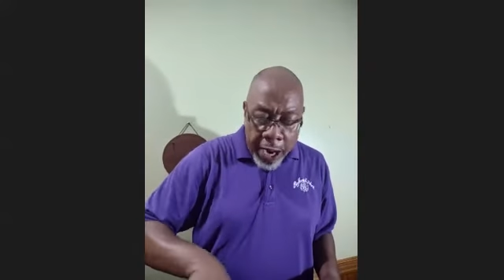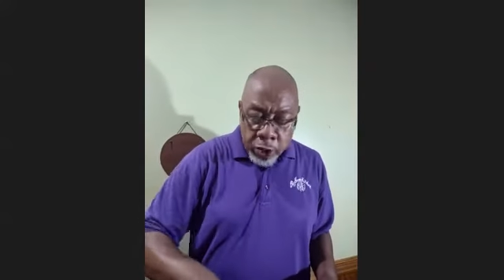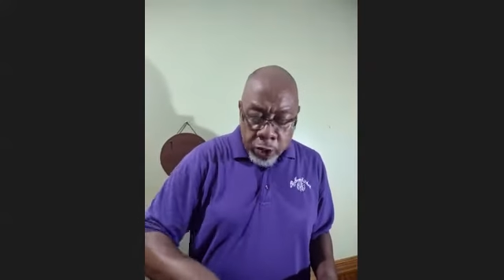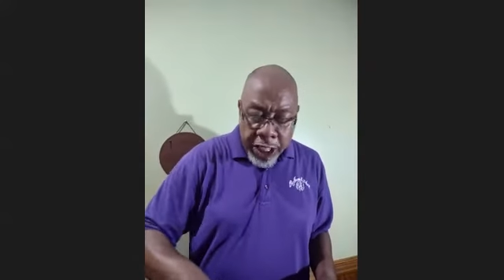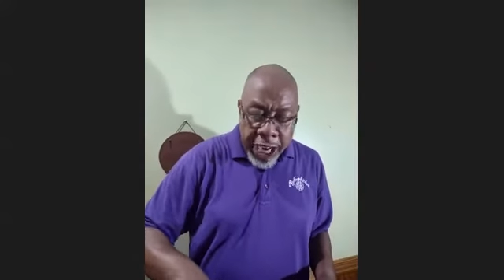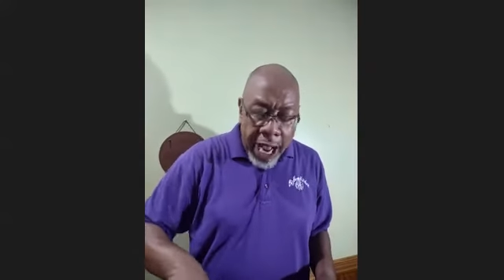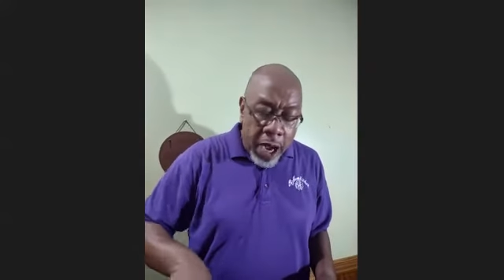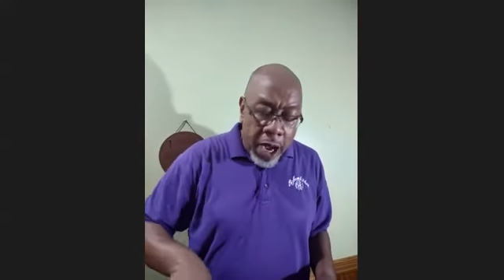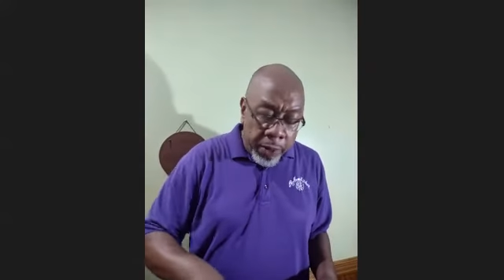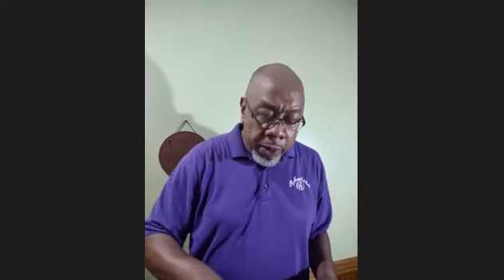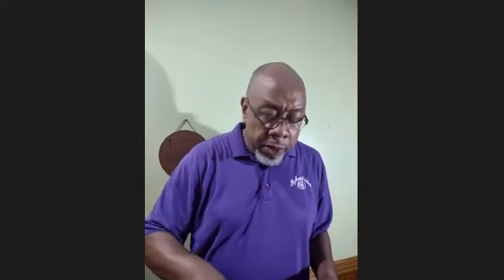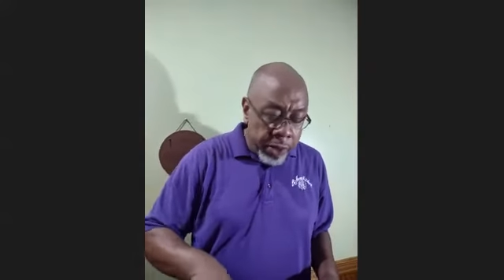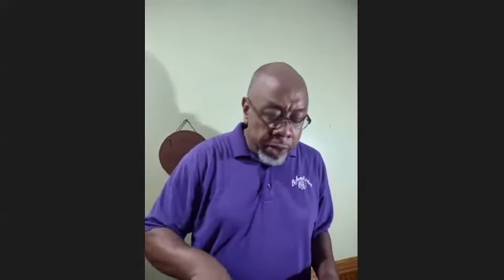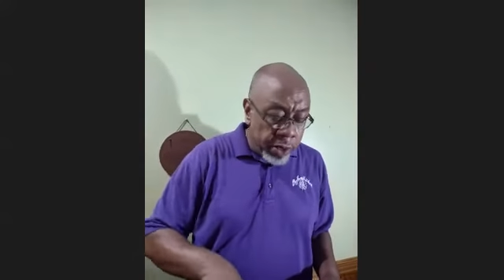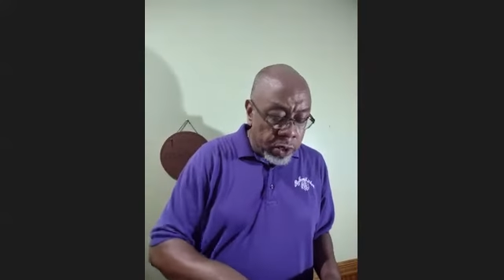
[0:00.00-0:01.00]

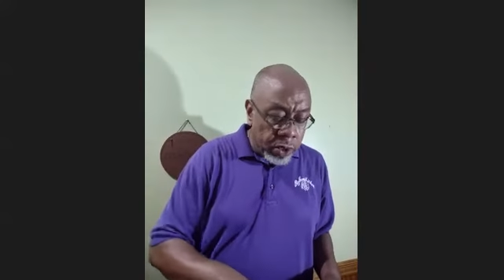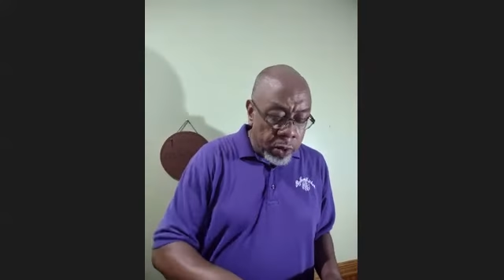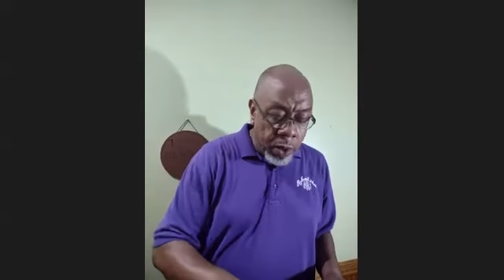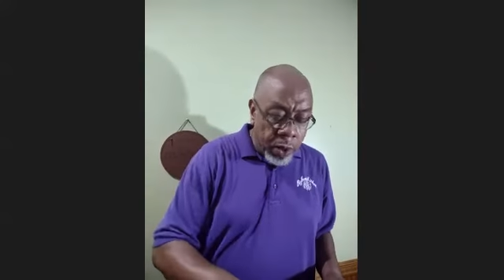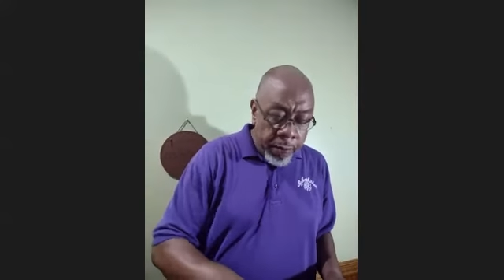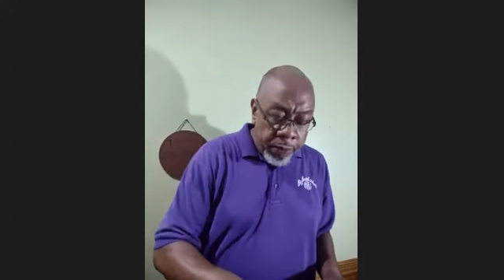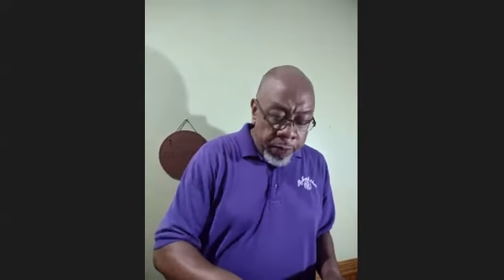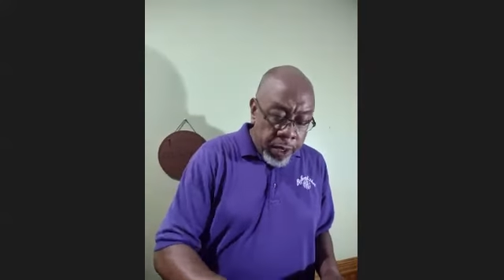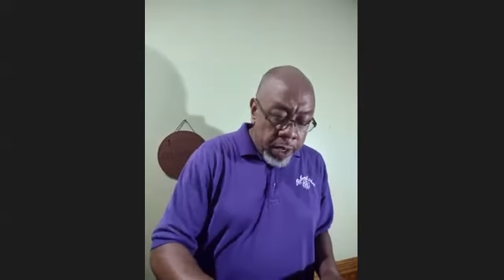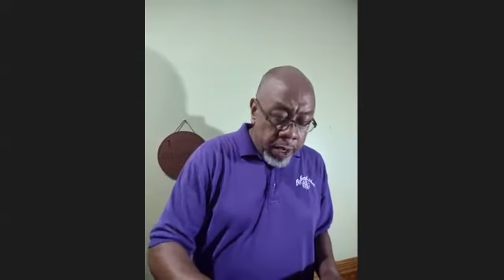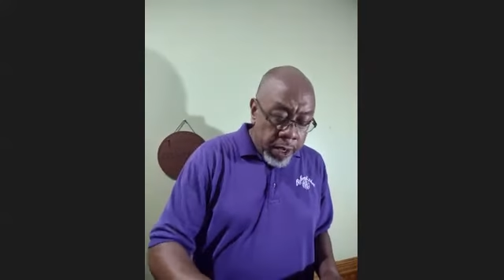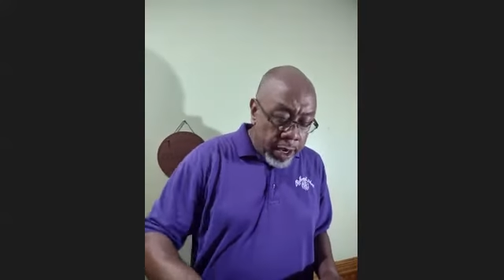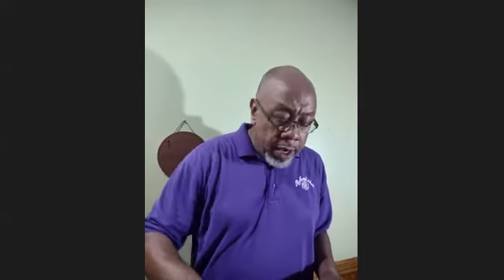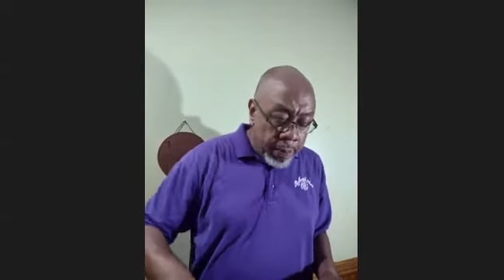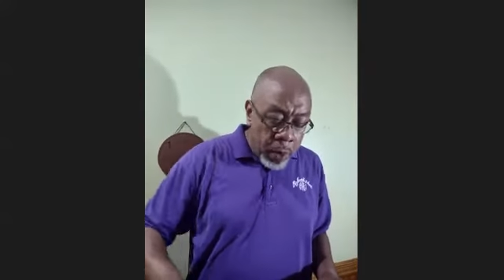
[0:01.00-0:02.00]
showers or
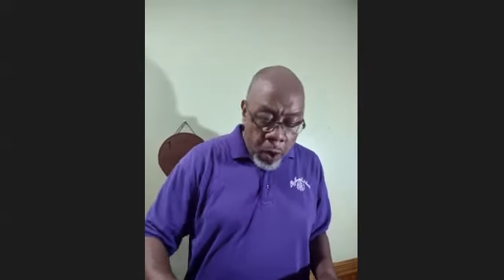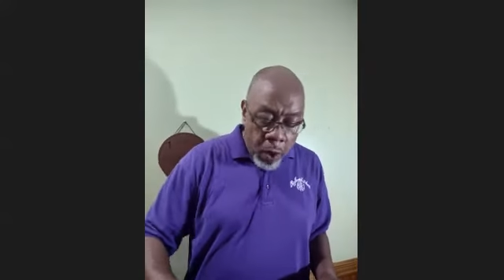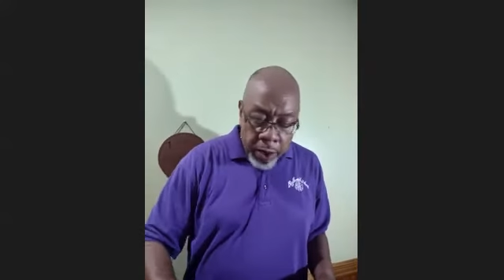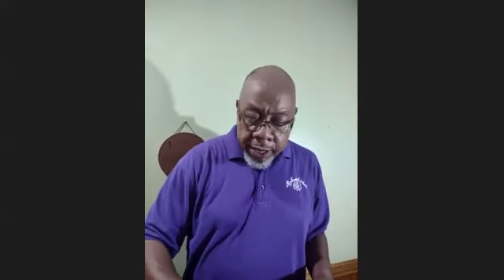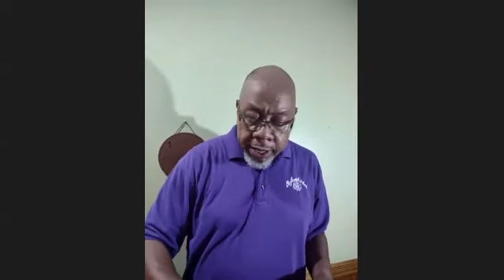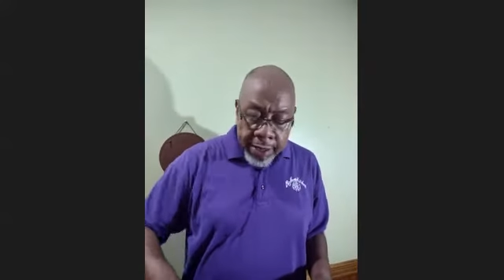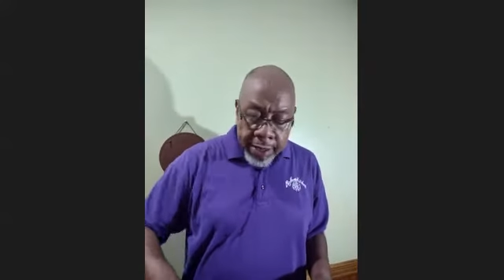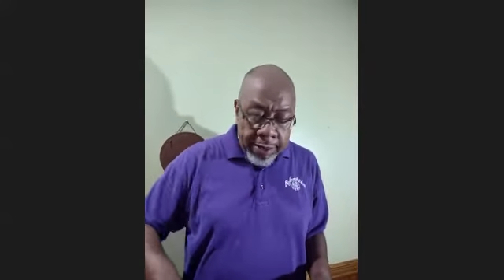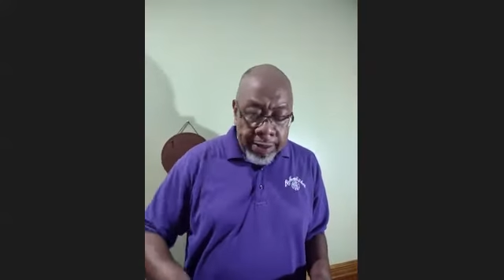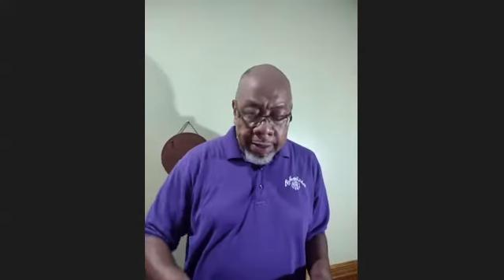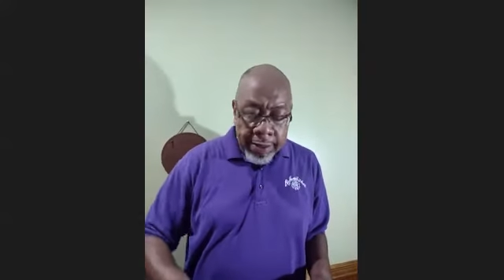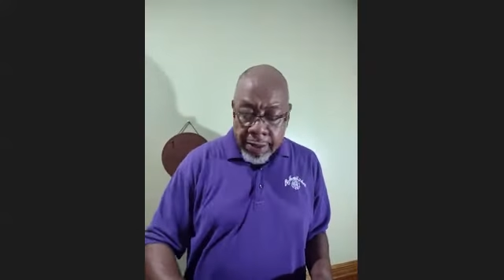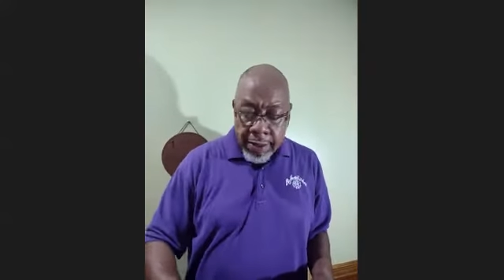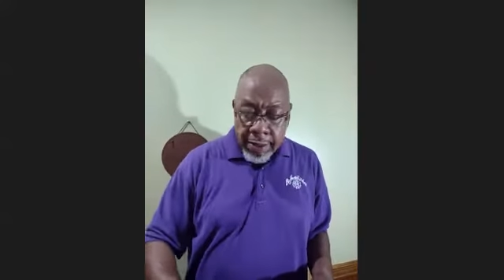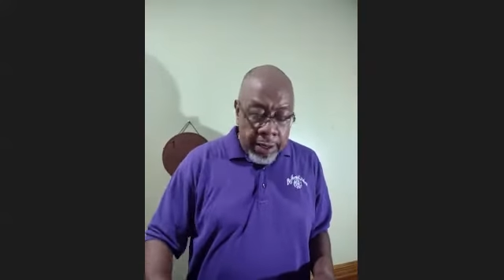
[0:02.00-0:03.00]
parties,
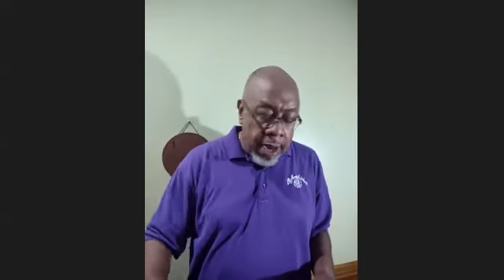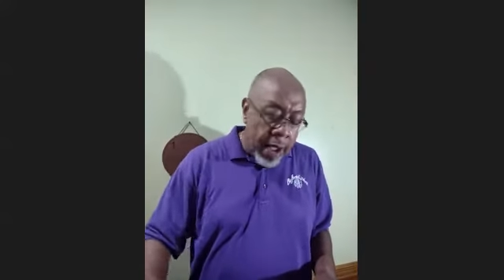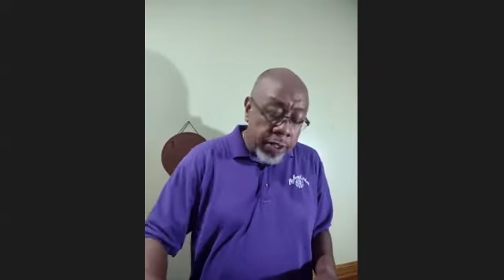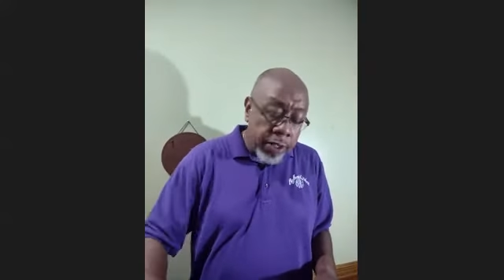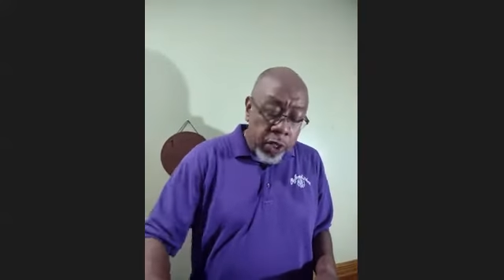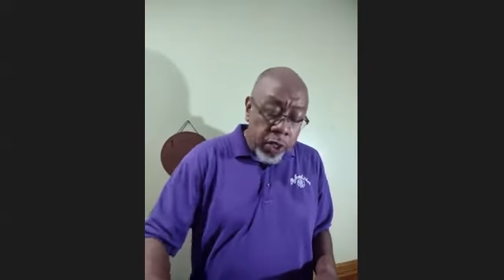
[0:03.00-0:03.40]
and obviously